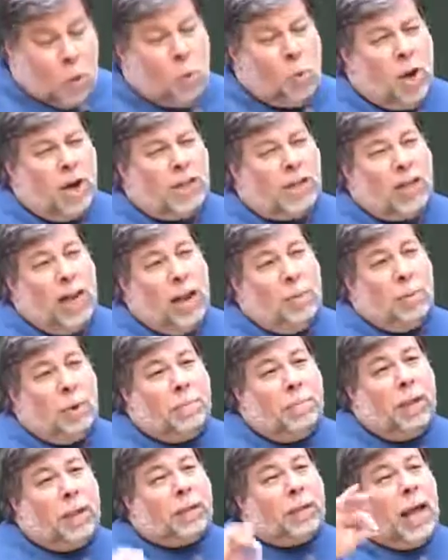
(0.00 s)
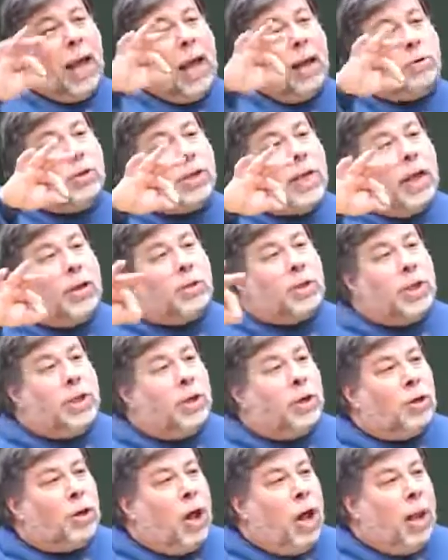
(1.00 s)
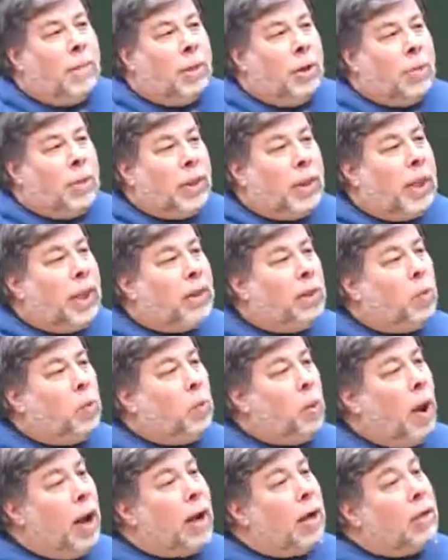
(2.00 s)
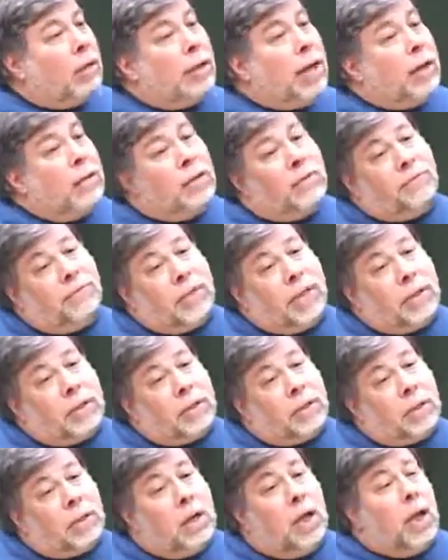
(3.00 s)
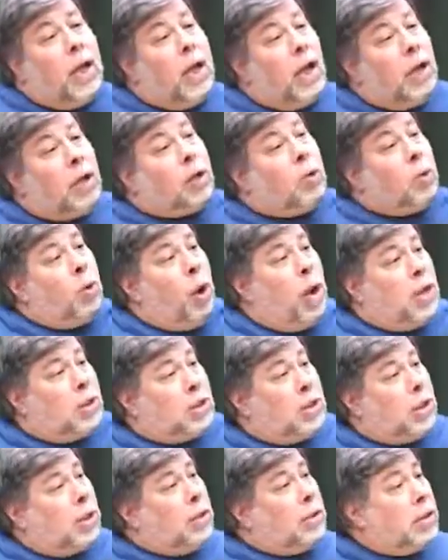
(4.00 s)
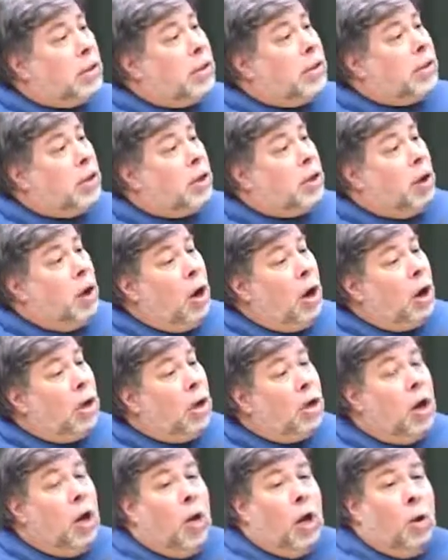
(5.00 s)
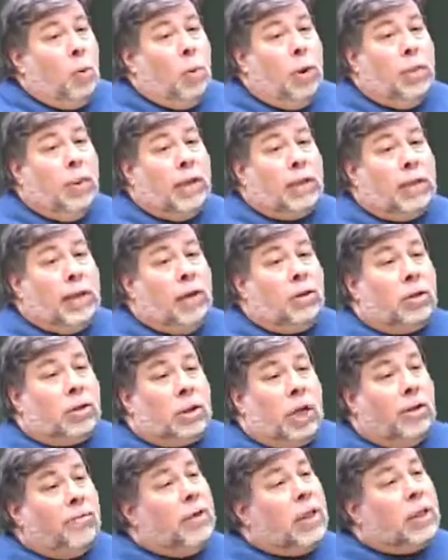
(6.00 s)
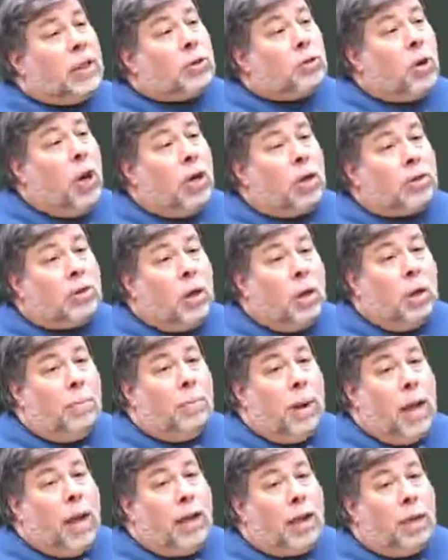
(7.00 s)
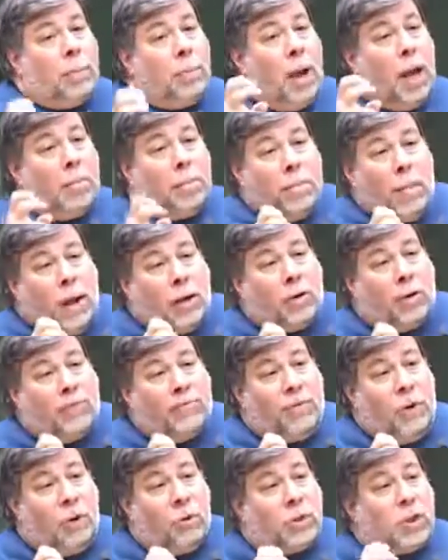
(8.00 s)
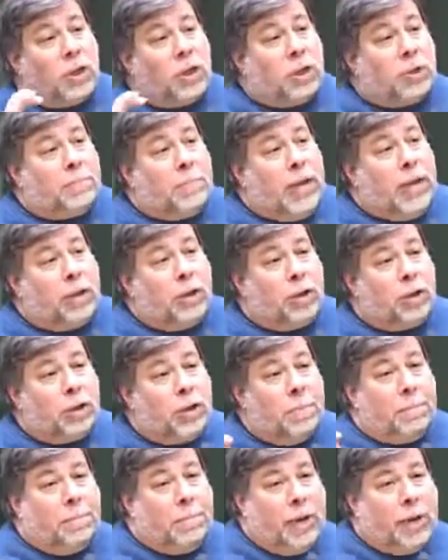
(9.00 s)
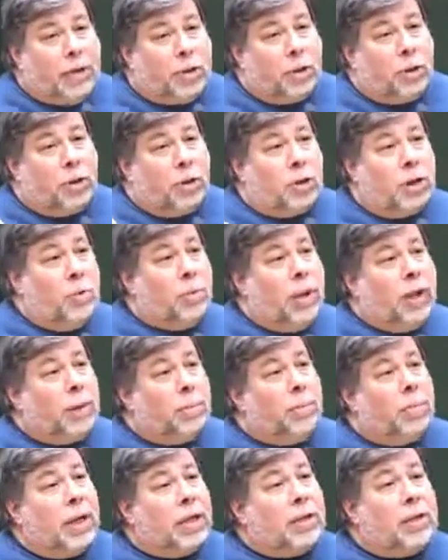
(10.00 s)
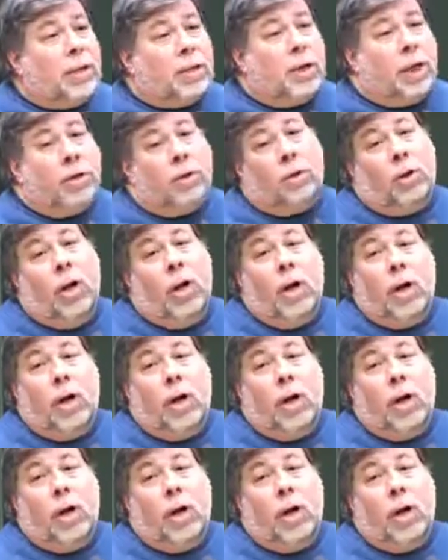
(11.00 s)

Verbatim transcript: one time we built a house to house intercom and we laid the wire down the fence and across the, the, the, yard and we went down to sunnyvale electronics on our bike and bought microphones and speakers and buzzers and we could buzz each other